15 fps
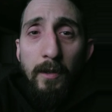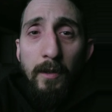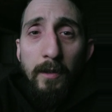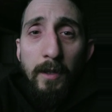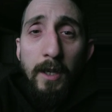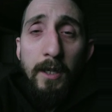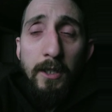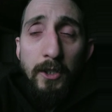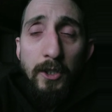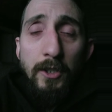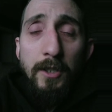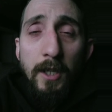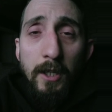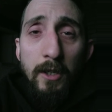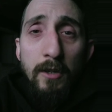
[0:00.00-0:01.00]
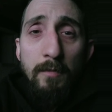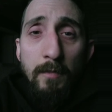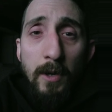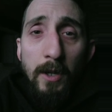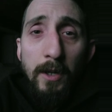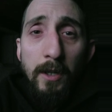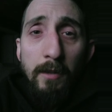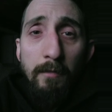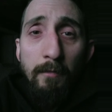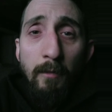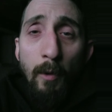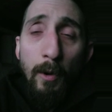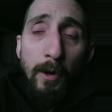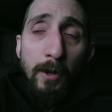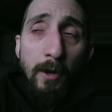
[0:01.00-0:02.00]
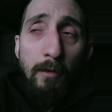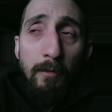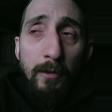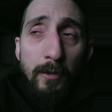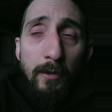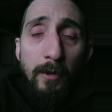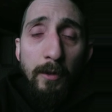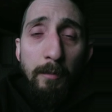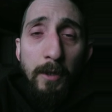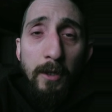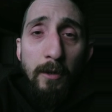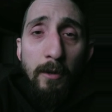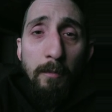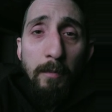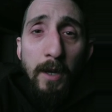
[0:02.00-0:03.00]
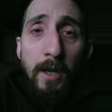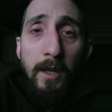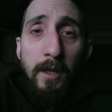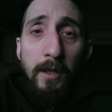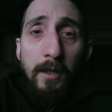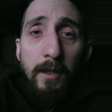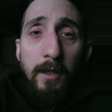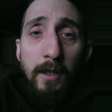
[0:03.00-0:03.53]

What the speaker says: they can just take your money, fork it over to a bigger bank,